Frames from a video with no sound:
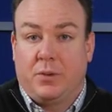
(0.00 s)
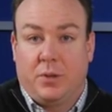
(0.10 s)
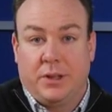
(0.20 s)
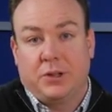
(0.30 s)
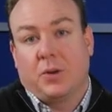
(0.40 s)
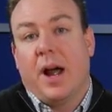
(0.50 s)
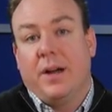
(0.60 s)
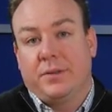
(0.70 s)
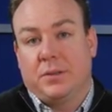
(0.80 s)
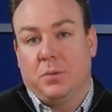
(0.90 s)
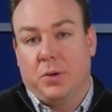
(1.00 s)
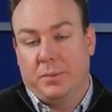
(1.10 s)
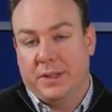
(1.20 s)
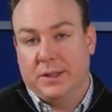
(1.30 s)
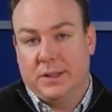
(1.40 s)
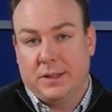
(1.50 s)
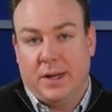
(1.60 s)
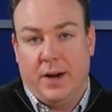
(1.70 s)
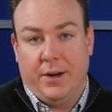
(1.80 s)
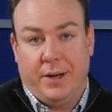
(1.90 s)
to really drive some more business
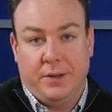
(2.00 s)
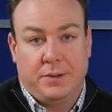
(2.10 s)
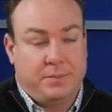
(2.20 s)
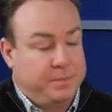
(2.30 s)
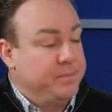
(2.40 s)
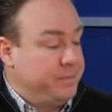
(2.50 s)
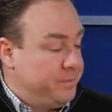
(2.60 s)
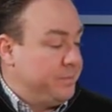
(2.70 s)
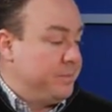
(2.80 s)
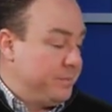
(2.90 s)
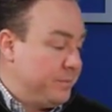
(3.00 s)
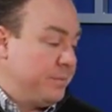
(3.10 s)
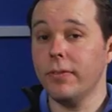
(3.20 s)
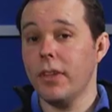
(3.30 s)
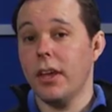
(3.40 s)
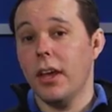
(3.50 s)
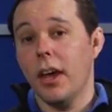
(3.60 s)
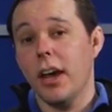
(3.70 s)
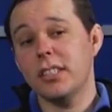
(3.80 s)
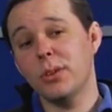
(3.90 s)
scenarios. Absolutely.
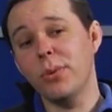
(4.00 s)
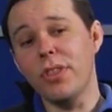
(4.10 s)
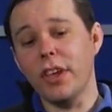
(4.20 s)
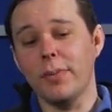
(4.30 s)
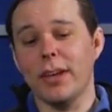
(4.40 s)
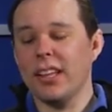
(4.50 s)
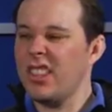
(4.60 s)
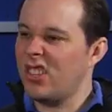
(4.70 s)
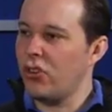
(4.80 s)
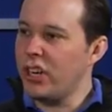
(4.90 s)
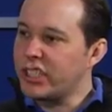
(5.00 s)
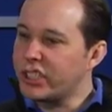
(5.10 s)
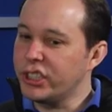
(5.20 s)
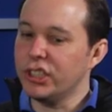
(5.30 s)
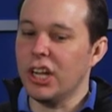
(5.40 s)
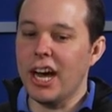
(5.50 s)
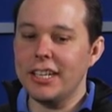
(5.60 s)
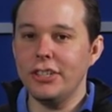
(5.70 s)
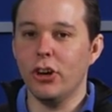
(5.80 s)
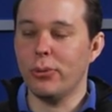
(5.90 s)
And so when we think about the traditional
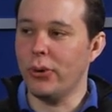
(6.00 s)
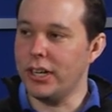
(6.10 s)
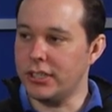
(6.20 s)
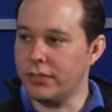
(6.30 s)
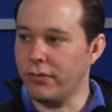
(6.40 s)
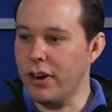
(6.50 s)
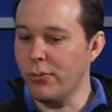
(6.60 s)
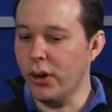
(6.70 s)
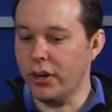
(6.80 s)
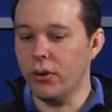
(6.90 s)
IT operations framework and